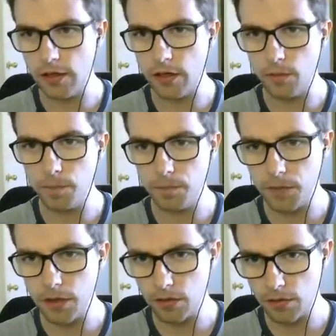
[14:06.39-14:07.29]
Now,
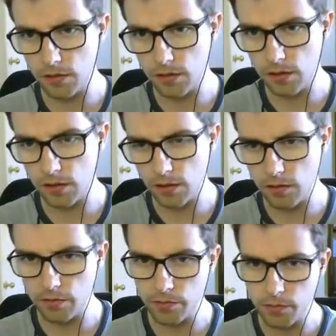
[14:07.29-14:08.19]

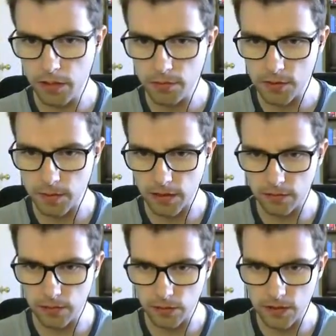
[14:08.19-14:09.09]
from my perspective,
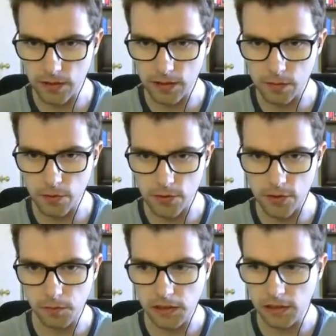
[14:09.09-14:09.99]
it looks like he's
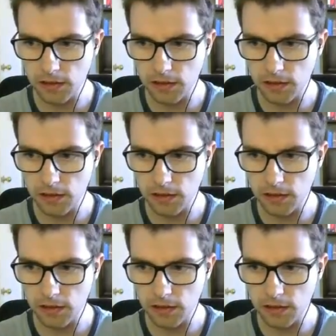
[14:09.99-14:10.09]
pushing me.